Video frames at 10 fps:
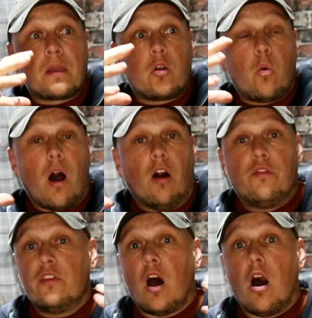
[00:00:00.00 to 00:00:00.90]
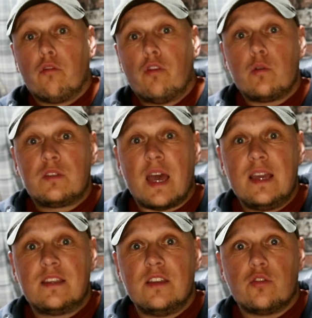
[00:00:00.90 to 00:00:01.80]
quite often are
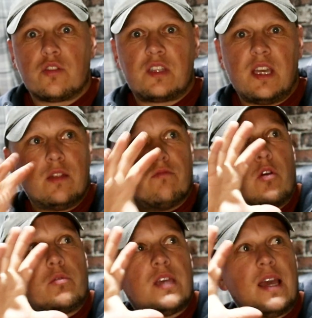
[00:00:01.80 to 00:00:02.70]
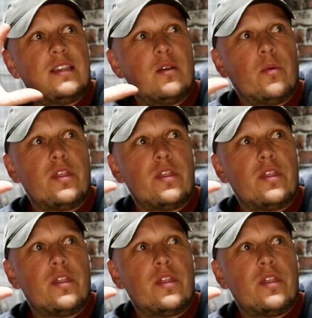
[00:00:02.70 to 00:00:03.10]
rotating. You'll see them rotating